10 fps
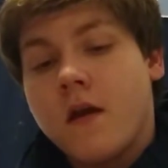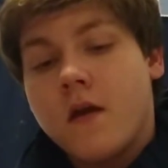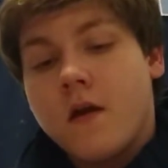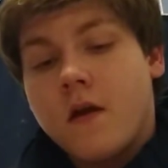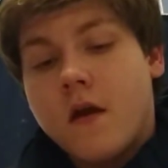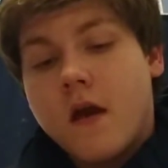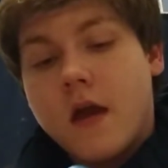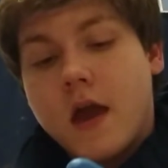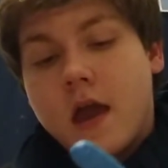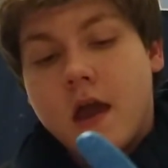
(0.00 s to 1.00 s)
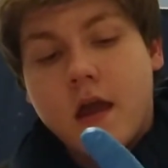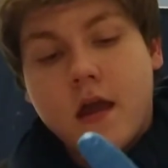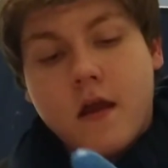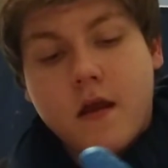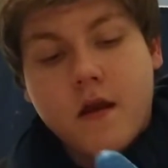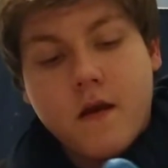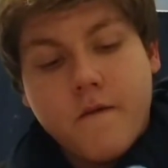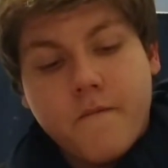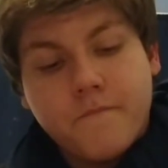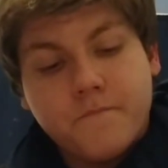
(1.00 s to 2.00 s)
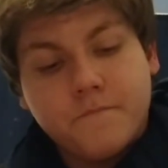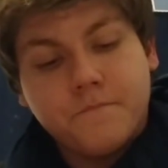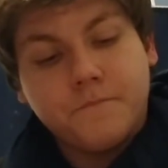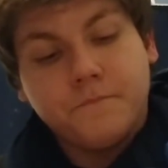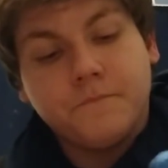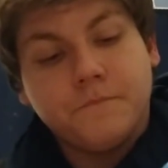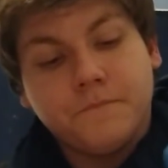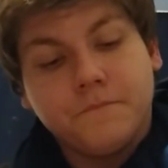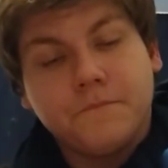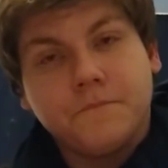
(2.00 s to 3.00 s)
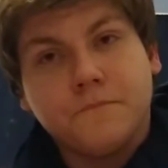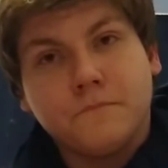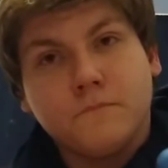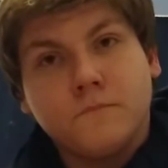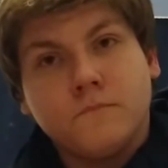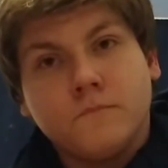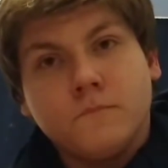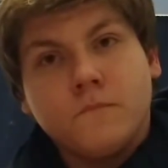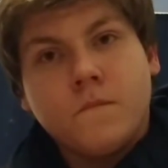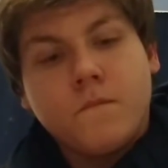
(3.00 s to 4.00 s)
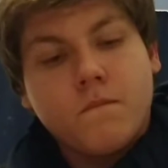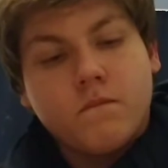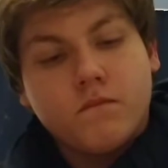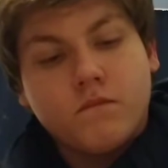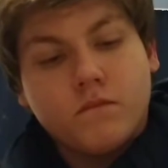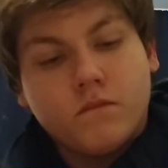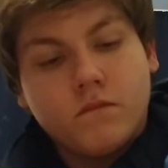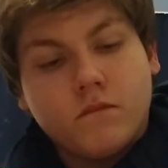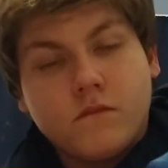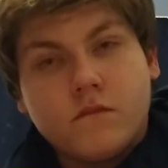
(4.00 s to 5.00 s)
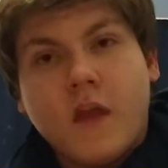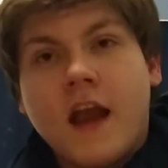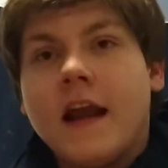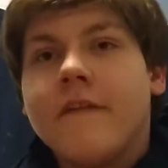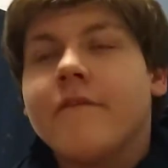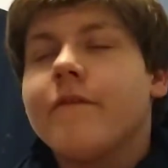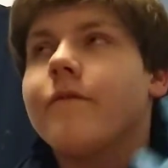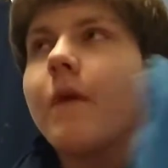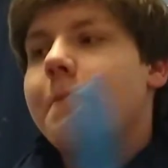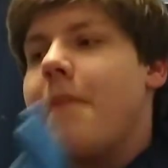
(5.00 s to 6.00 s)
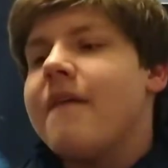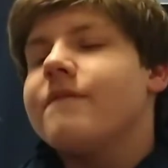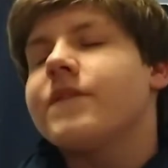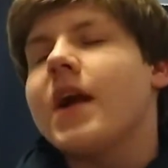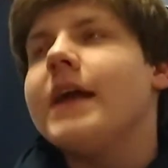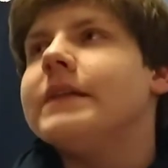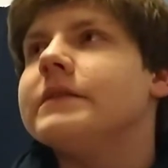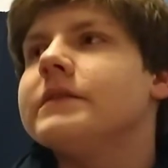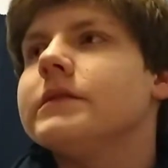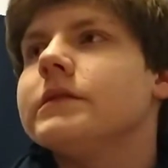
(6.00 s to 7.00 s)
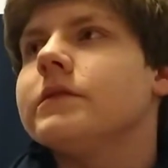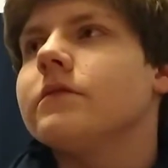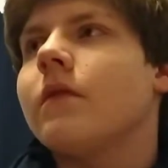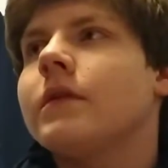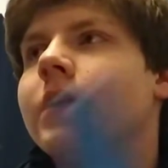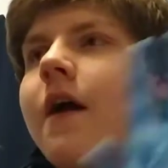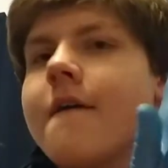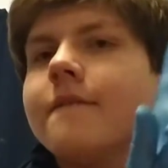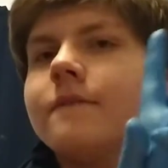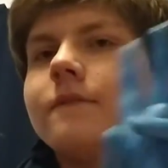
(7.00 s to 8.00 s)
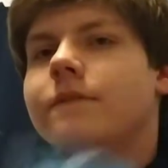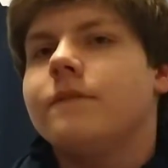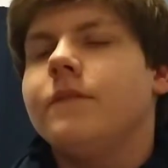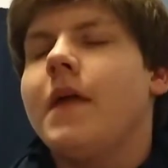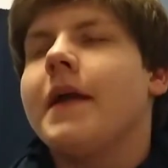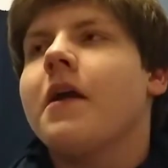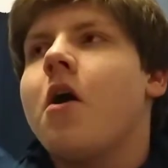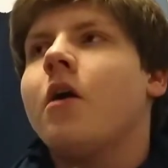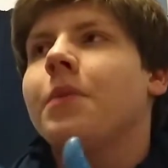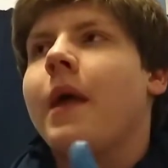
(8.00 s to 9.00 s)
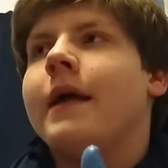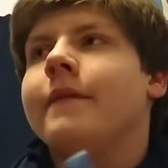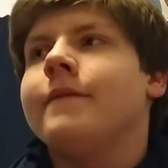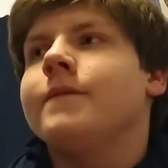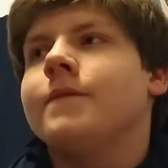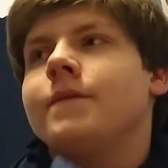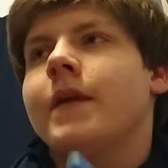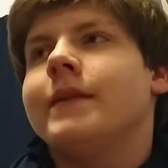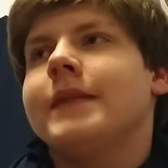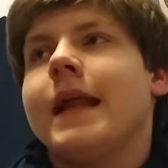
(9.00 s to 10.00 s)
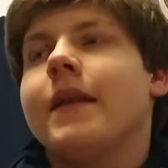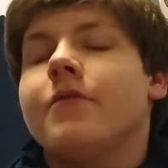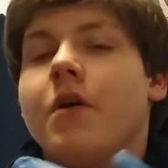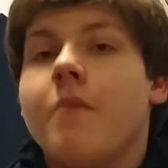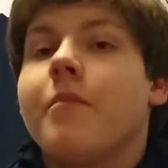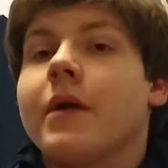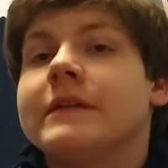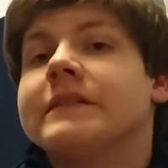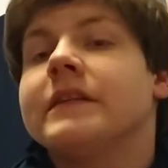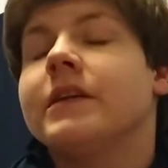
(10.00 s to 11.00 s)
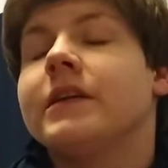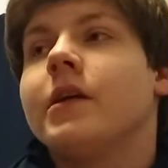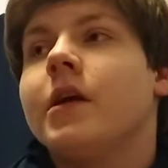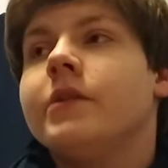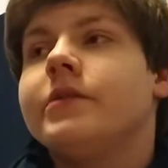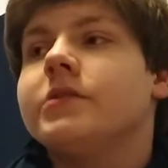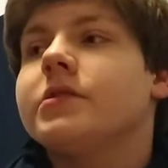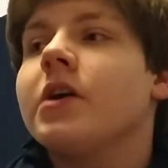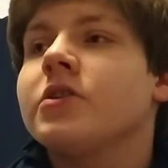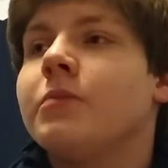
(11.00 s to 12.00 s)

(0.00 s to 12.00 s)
And I've met friends, or not like online friends I don't know in person, don't talk too much through YouTube comments or YouTube videos and stuff.